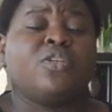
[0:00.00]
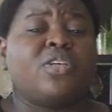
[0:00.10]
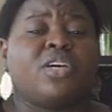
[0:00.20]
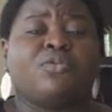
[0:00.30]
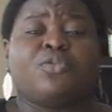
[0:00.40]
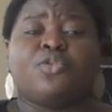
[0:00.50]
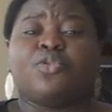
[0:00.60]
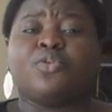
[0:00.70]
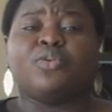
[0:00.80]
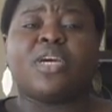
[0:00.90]
You have to
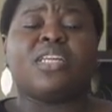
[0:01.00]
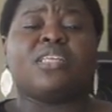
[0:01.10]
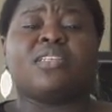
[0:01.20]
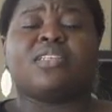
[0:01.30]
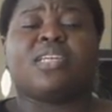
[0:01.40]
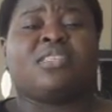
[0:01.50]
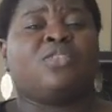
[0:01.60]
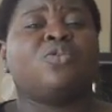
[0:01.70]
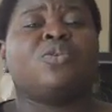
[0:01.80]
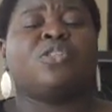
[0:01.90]
do anything that's,
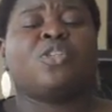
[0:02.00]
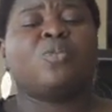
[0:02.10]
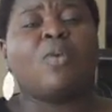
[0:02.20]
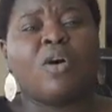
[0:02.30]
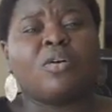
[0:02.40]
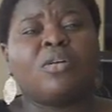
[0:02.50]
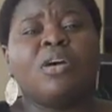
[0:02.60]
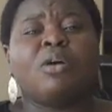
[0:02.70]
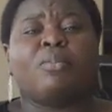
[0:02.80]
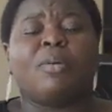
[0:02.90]
a small
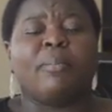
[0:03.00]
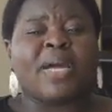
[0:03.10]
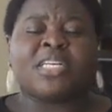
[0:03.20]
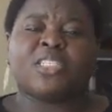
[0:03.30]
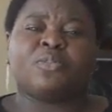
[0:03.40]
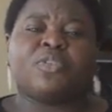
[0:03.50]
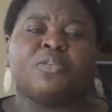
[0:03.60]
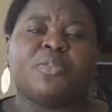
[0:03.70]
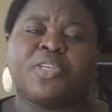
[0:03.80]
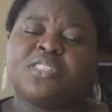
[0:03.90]
but manageable
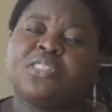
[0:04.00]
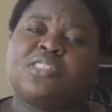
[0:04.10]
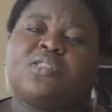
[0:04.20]
emergency.